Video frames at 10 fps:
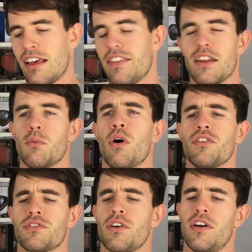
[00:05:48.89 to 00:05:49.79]
that it
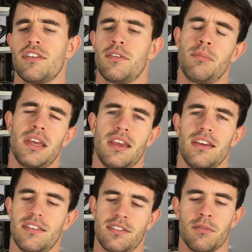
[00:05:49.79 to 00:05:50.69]
was going to
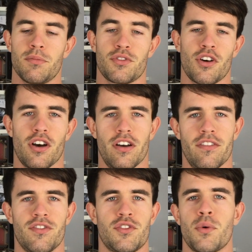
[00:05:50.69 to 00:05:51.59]
be some sort
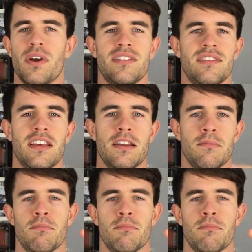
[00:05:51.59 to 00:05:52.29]
of twisting